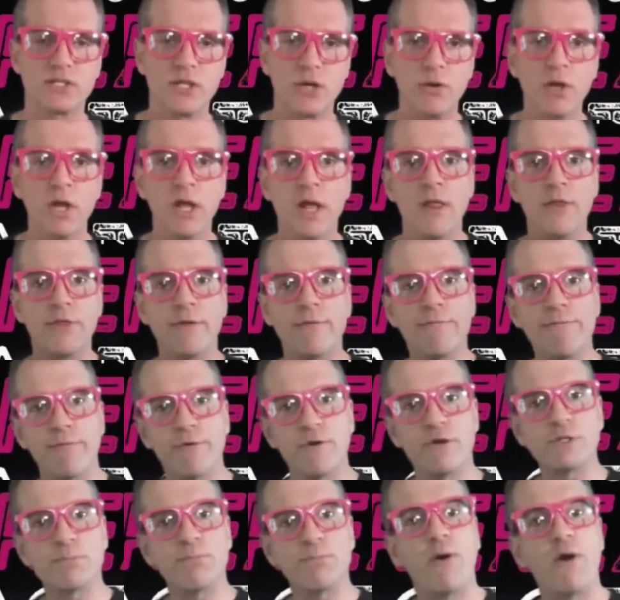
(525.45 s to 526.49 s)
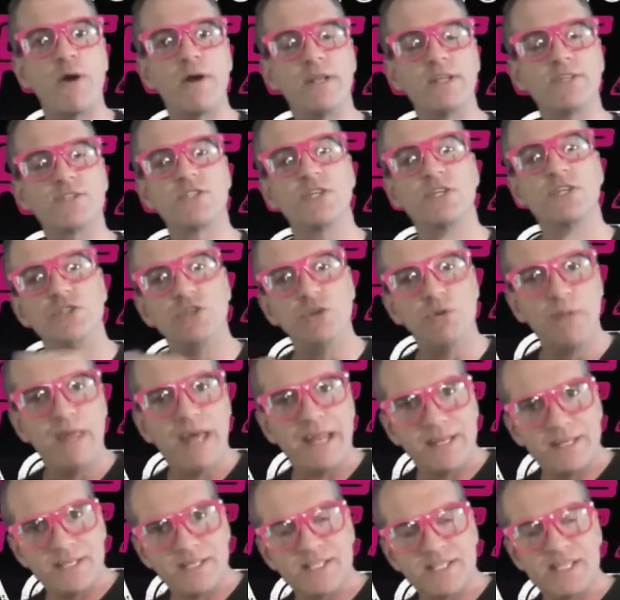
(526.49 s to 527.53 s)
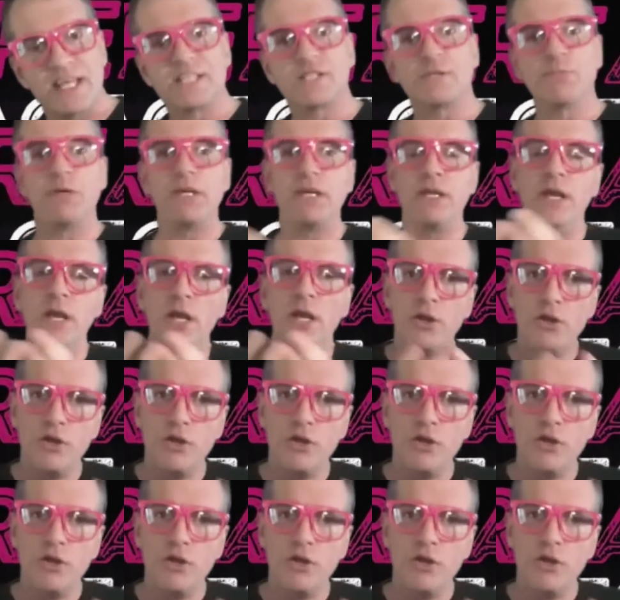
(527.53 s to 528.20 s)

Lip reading: So the first part is to do that assessment,